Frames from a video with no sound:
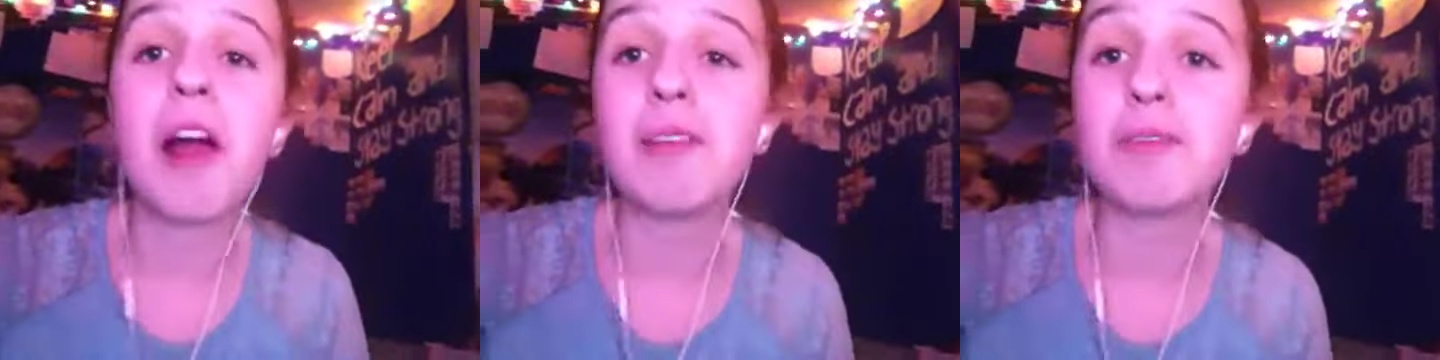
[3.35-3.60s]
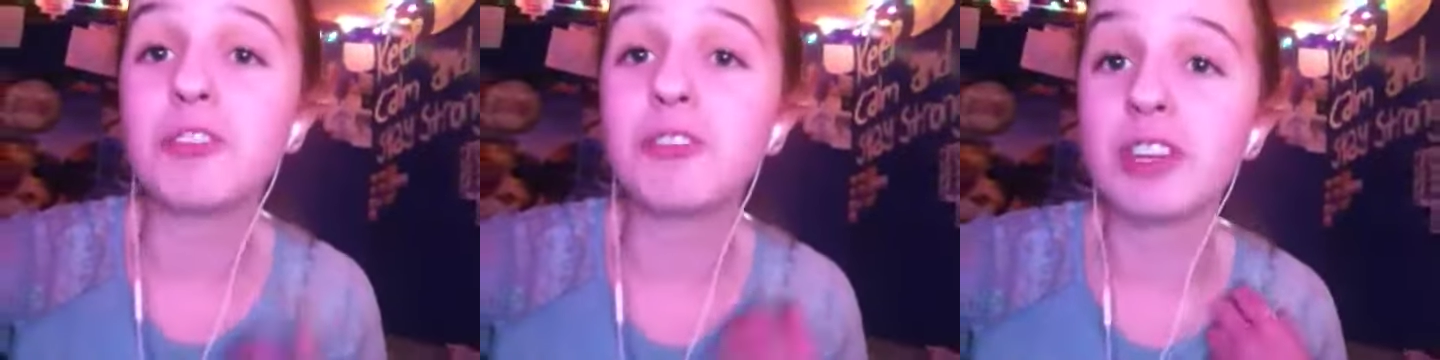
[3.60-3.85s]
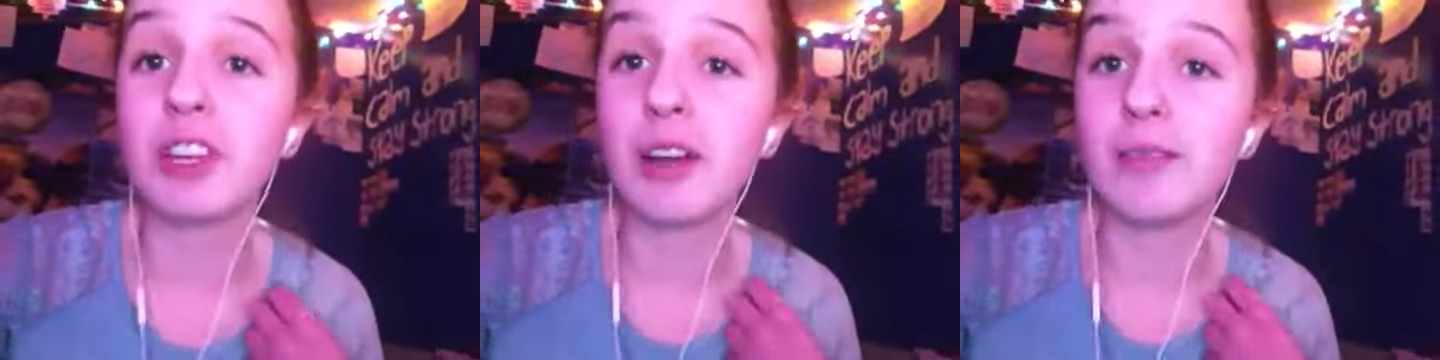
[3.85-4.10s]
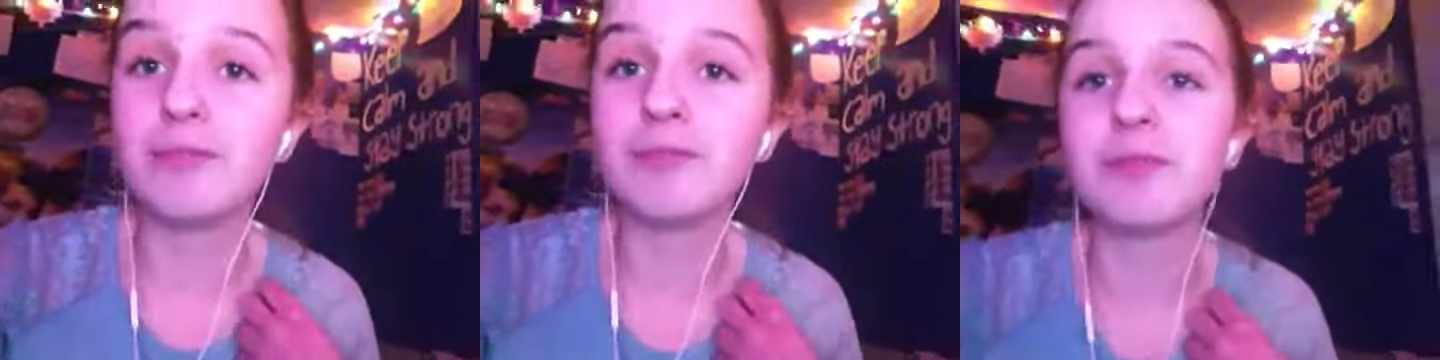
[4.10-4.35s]
I'm chewing
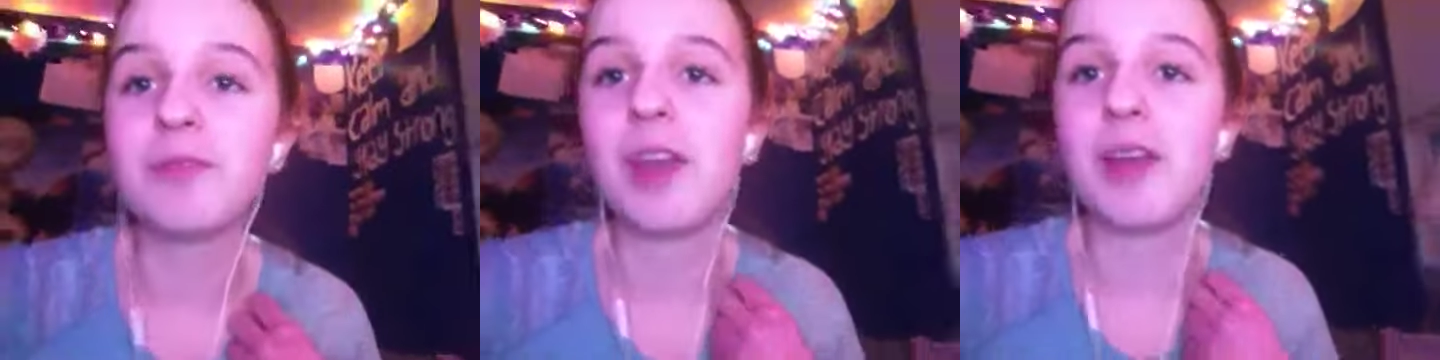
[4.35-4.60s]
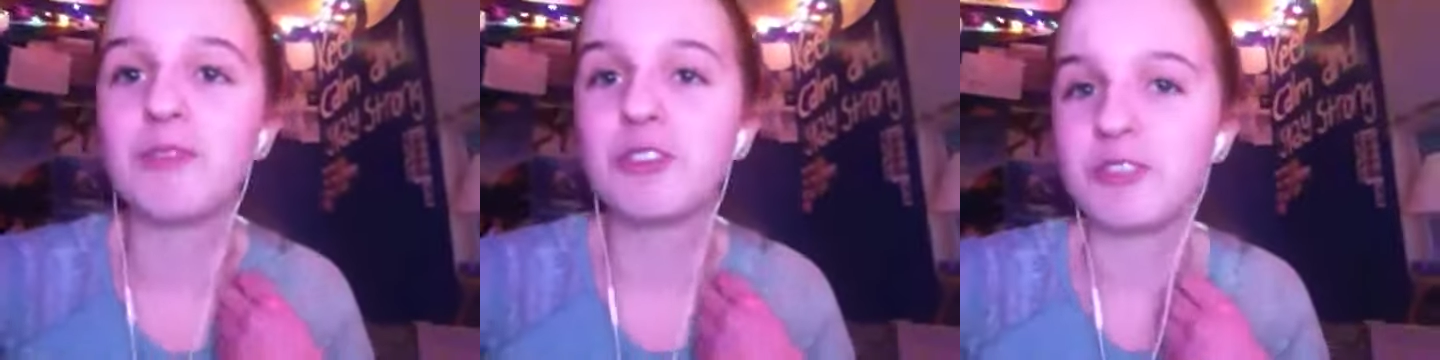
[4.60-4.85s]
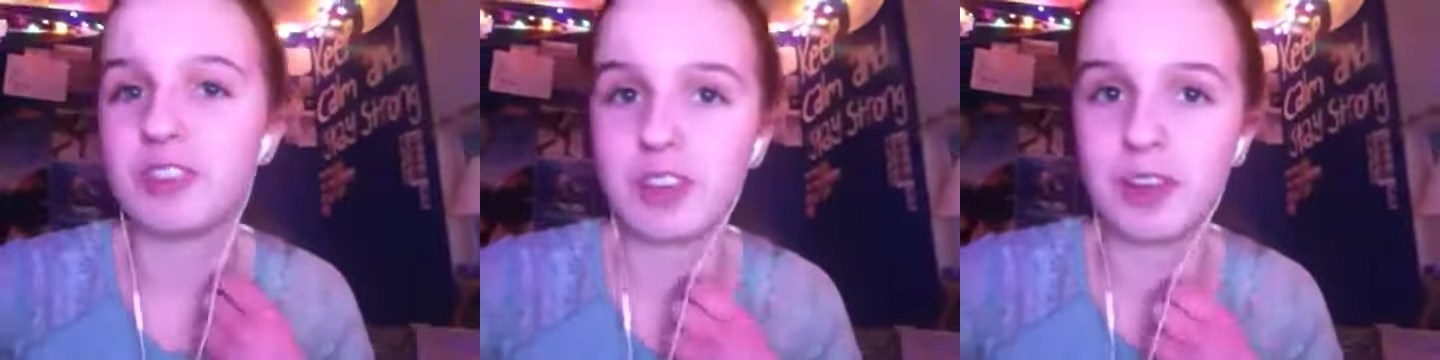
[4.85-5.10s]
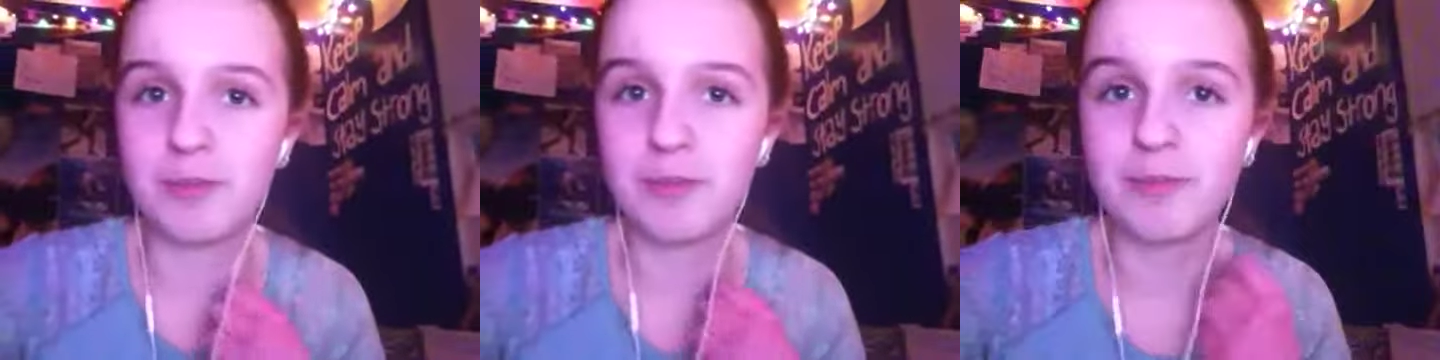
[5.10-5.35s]
gum
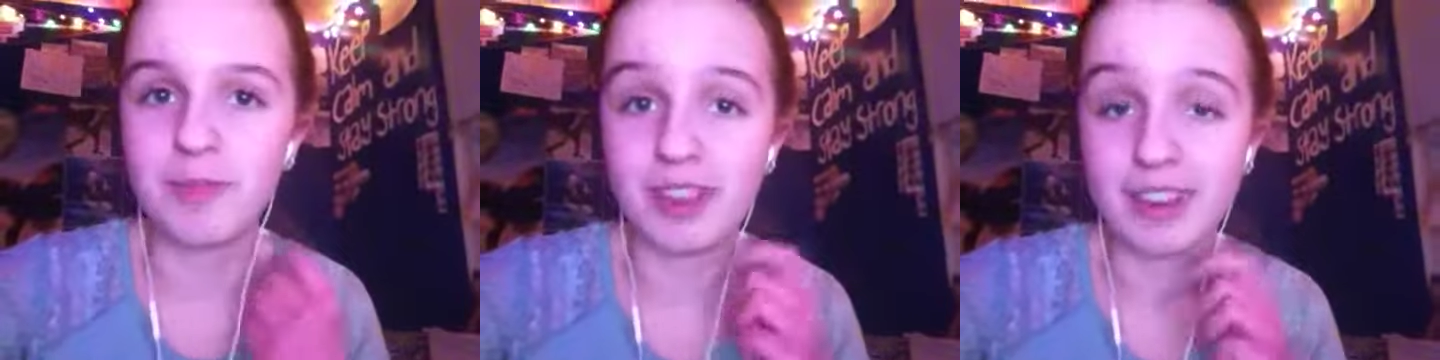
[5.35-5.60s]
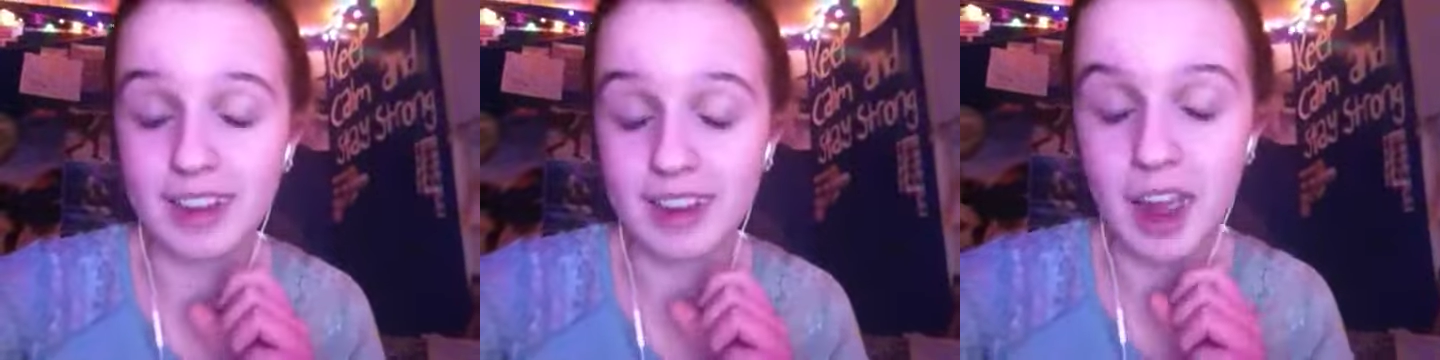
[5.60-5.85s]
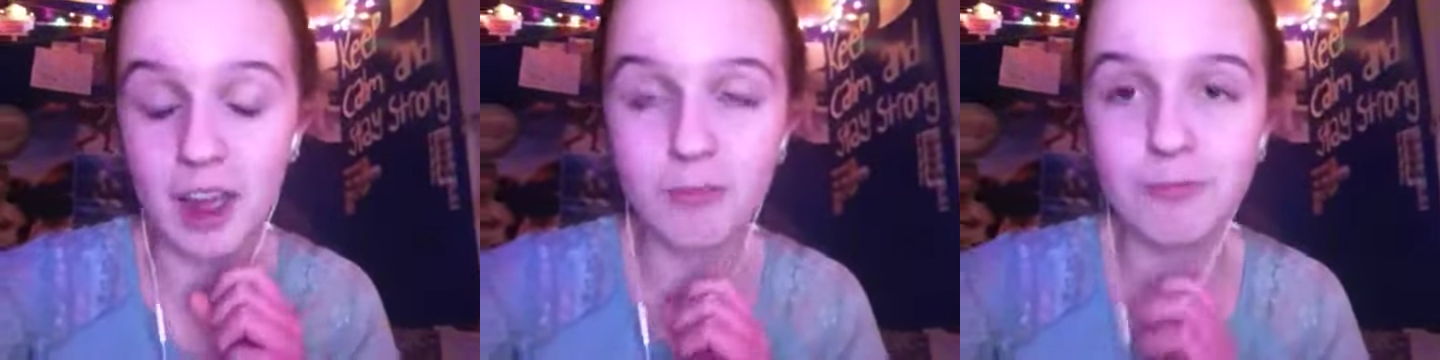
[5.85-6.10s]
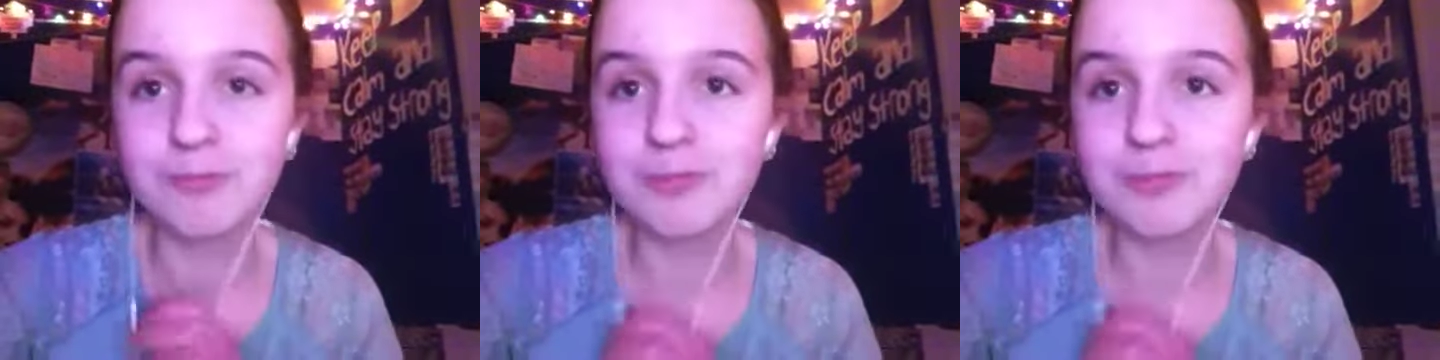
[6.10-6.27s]
like a cow,